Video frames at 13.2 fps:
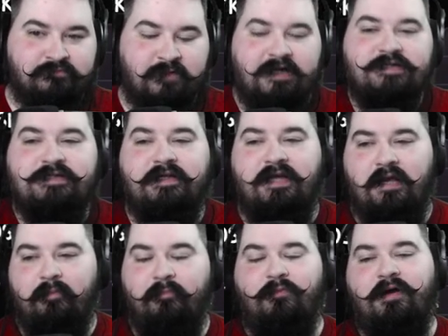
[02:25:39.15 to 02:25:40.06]
Actually,
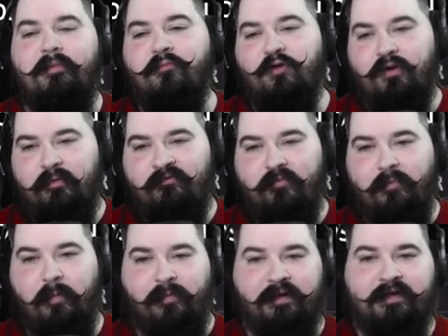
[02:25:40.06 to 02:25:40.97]
am, am, would I even
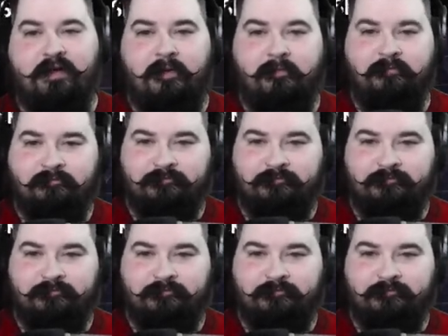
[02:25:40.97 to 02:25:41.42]
be breaking?